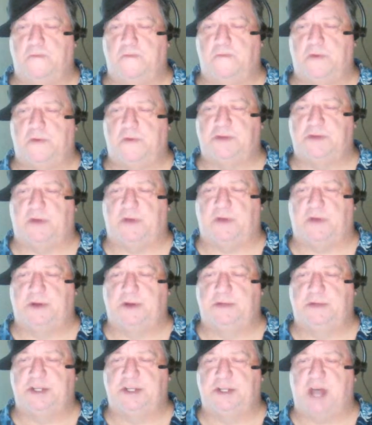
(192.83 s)
First of all,
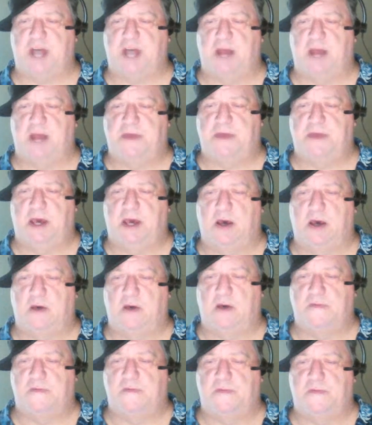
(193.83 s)
you just got to think
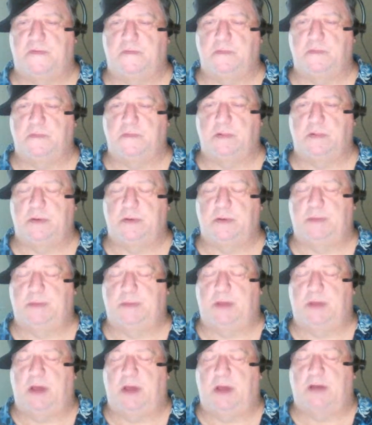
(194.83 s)
of,
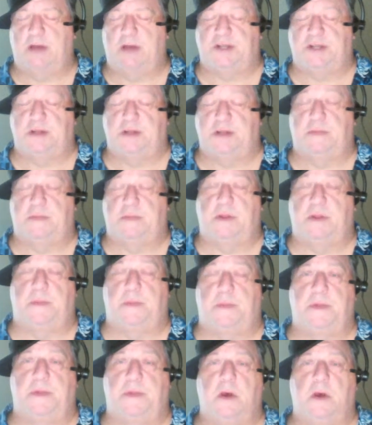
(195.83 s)
actually,
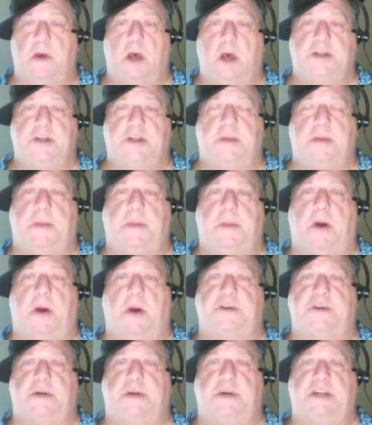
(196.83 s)
some of the
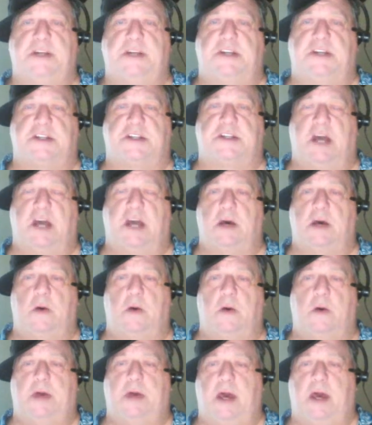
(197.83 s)
parts are easy. It's like,
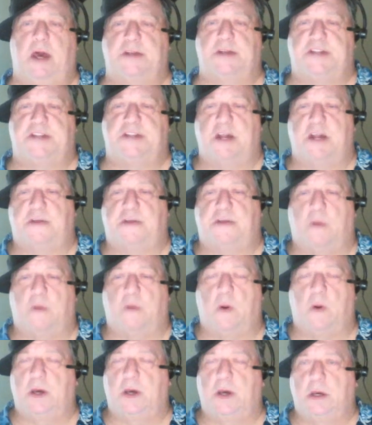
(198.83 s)
okay, instead of
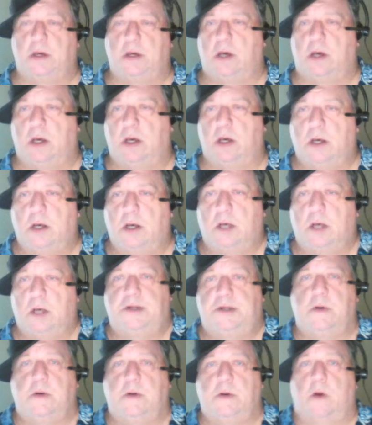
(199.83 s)
throwing
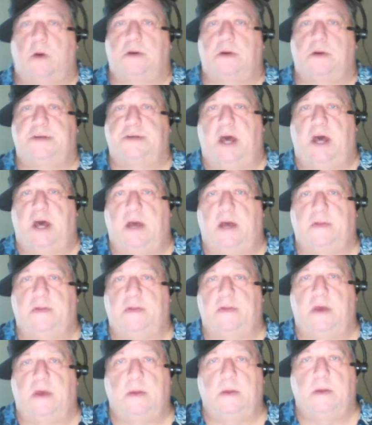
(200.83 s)
three ogres
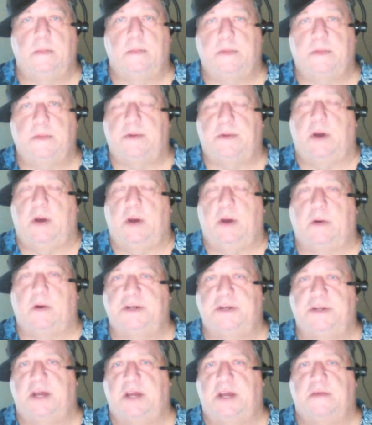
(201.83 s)

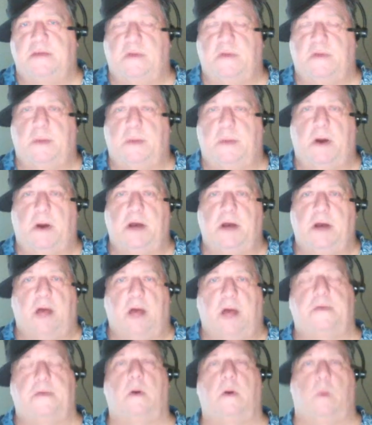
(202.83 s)
at them for a party,
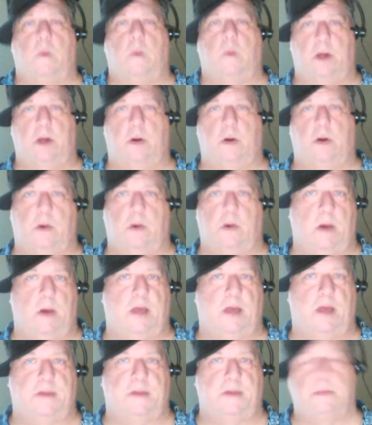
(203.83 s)
I'll throw one ogre
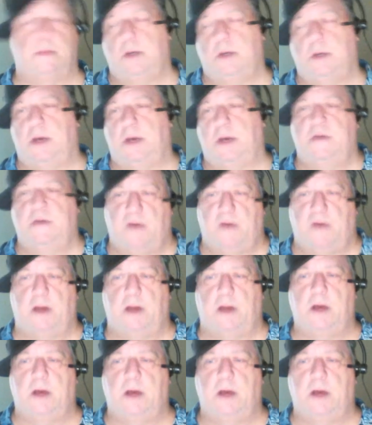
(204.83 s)
at them. Okay, fine.